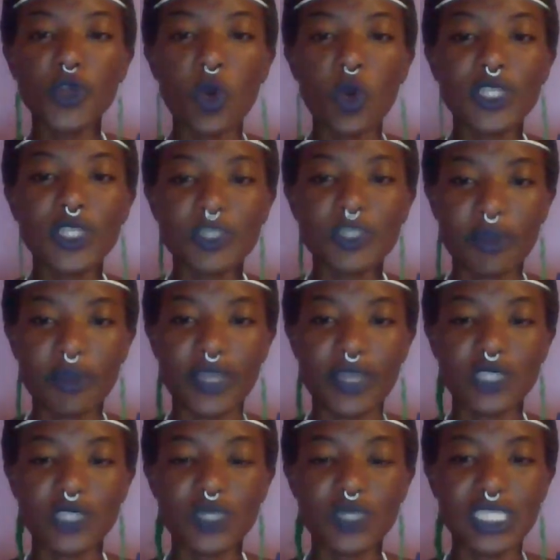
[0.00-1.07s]
pure
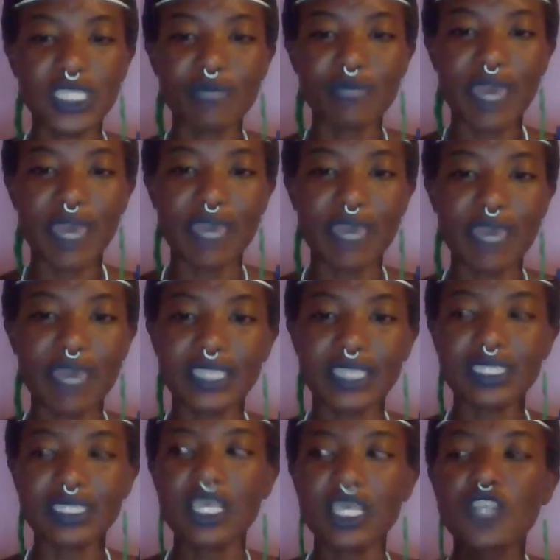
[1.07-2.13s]
spirits, which is
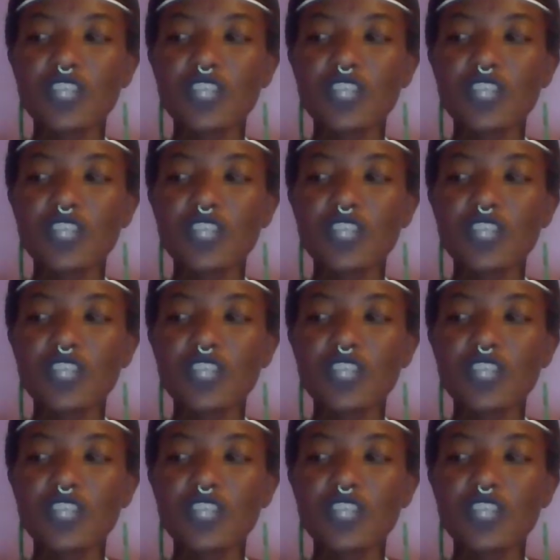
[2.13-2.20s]
babies,